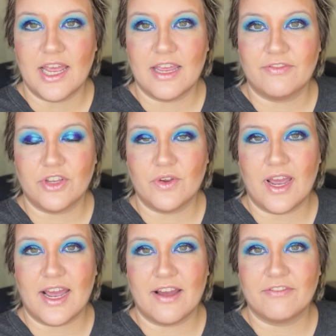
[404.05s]
If you
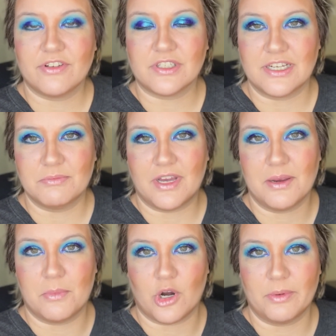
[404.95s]
have the
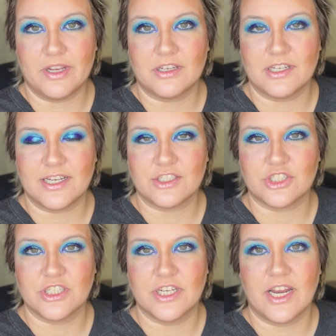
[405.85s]
GlamLite Barbie
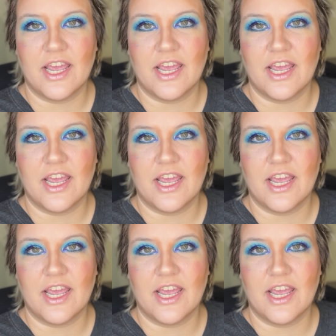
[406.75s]
collection,